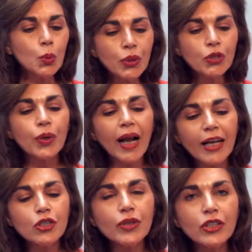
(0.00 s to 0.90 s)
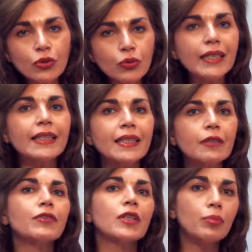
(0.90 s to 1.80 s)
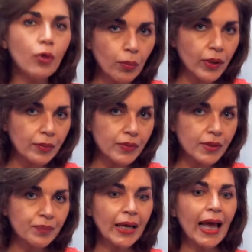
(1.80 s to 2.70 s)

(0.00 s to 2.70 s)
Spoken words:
which will actually treat different problems.